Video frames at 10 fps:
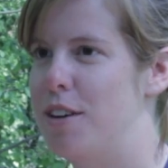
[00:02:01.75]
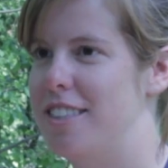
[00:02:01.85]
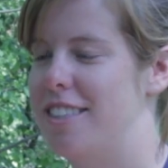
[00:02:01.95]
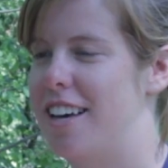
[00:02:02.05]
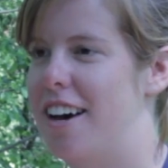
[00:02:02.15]

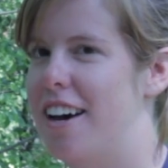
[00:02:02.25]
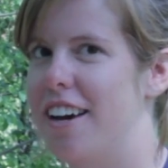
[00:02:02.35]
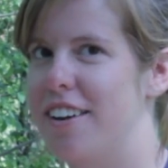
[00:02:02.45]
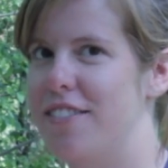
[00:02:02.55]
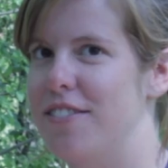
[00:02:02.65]
once
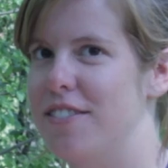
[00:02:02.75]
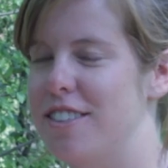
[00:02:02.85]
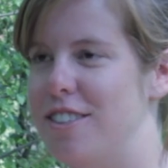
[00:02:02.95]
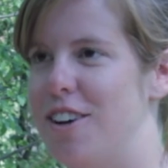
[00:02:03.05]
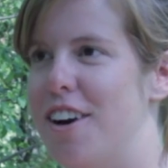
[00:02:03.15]
I
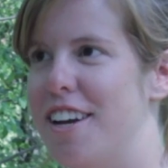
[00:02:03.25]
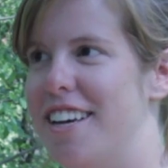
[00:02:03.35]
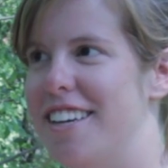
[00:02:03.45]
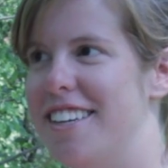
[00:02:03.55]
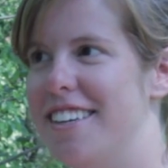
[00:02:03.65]

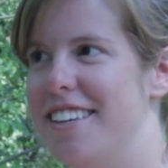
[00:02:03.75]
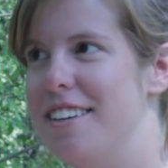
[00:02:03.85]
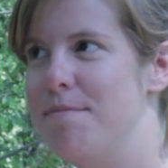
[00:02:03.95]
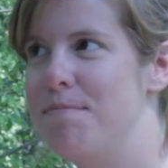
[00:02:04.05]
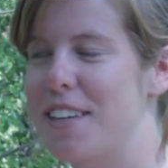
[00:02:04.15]
started
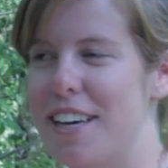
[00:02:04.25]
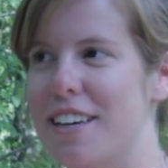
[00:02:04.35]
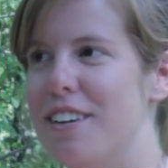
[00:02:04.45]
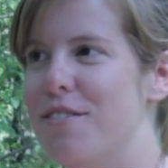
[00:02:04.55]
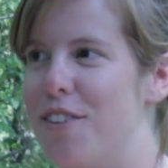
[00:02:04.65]

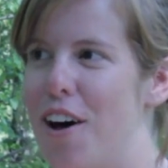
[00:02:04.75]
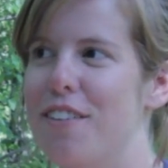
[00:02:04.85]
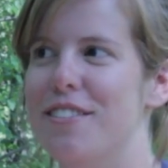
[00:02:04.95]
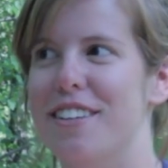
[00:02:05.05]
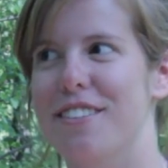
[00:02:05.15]
getting
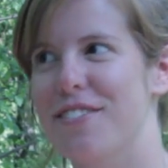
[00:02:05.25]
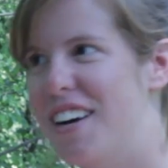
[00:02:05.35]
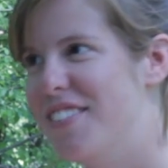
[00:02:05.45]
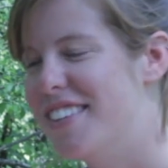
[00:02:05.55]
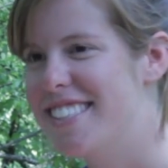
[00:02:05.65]
involved in
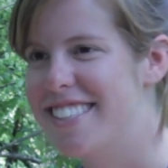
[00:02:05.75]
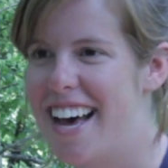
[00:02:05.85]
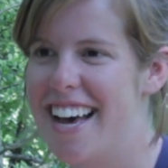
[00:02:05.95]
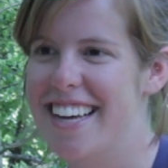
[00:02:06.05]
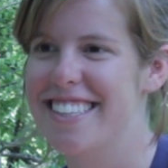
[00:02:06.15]
environmental
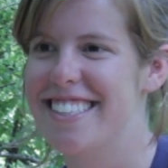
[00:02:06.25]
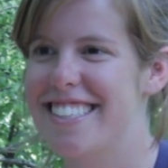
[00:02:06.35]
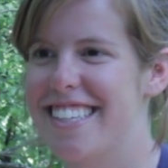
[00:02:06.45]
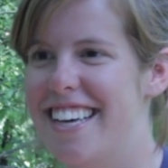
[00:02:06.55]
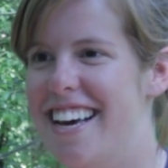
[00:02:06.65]

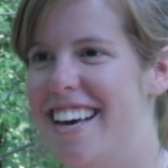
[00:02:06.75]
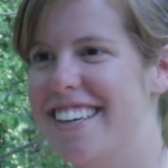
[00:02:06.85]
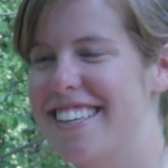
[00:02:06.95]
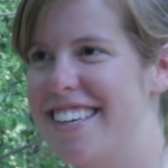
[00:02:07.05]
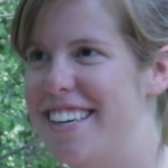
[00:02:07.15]
science
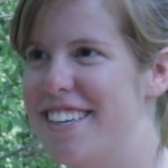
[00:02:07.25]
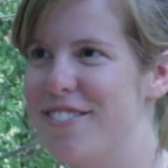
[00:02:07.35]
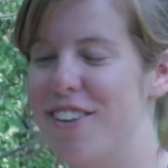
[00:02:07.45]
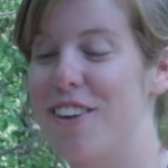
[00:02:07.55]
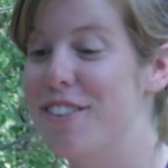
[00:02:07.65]
and getting
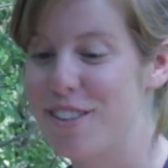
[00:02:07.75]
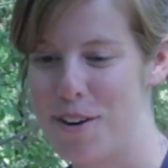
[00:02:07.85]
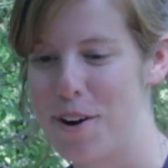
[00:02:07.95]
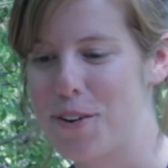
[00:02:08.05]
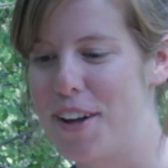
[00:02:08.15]
involved in this
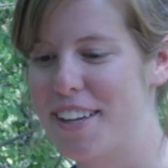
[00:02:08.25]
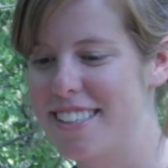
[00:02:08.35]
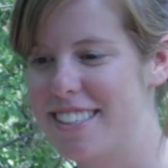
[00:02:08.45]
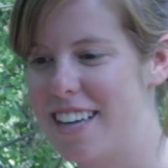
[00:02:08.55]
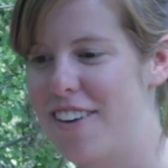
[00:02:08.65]
water
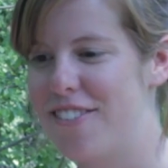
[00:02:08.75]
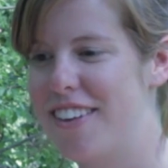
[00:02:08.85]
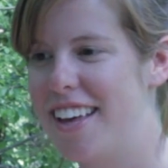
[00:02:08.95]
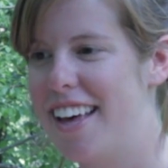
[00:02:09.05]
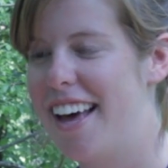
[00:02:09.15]
quality stuff,
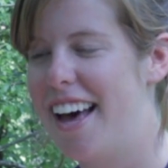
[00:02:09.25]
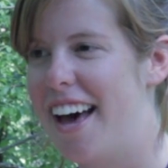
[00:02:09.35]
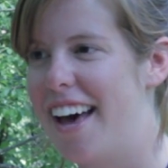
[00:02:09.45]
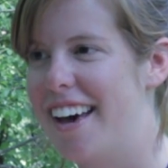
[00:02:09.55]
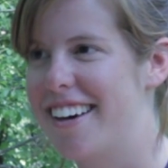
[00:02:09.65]

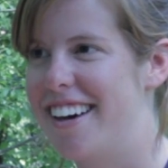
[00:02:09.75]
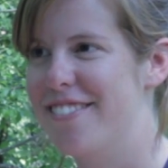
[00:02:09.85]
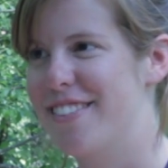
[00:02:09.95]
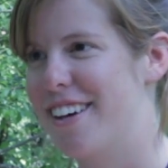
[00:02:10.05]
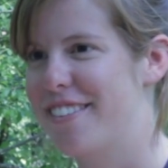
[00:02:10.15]
I kind
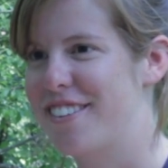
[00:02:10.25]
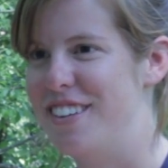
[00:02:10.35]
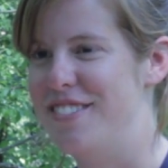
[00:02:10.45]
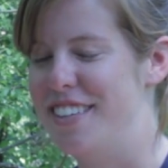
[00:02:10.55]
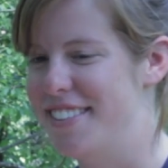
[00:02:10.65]
of thought of the
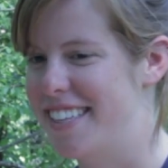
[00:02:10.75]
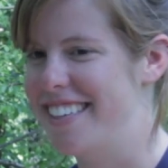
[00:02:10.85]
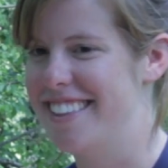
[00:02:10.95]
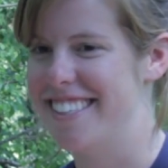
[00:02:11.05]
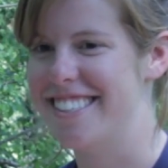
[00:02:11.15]
Crim Dell as
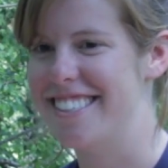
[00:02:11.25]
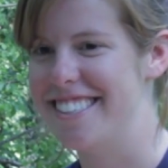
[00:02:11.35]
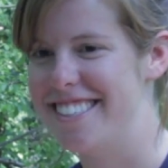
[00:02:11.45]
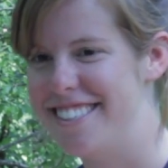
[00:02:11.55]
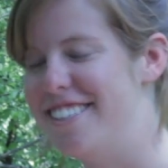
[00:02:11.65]
like this is
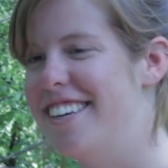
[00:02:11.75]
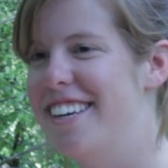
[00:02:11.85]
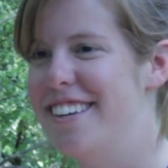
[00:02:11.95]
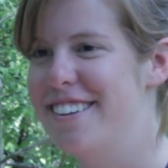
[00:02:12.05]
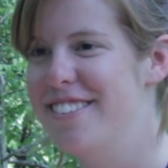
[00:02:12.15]

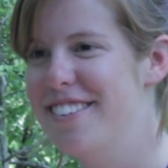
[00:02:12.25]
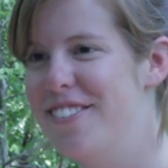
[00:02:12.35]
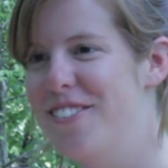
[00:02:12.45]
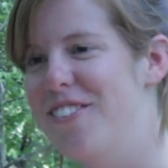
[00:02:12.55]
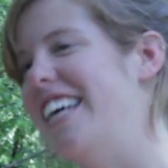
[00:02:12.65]
dirty
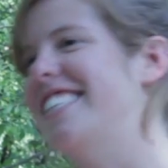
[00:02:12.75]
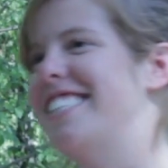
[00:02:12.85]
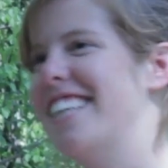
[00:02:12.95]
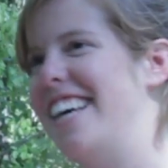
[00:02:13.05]
waste.